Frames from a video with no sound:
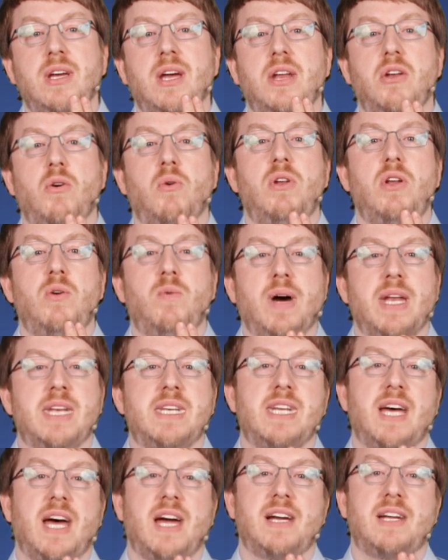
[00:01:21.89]
and only one
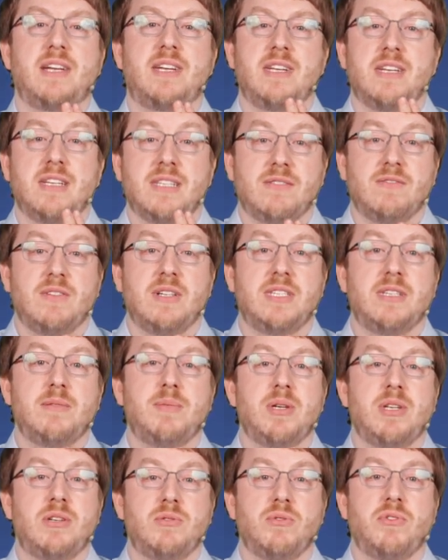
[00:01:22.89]
target is
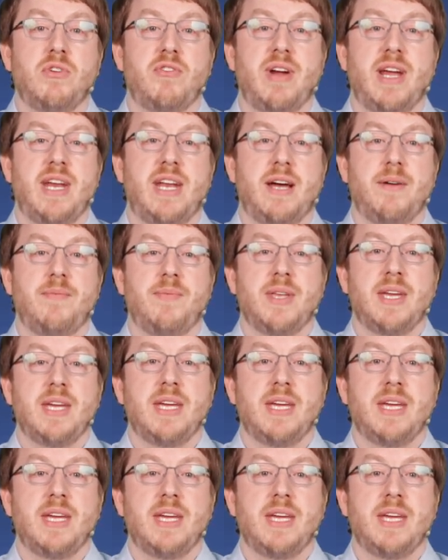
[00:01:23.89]
visible to the radar.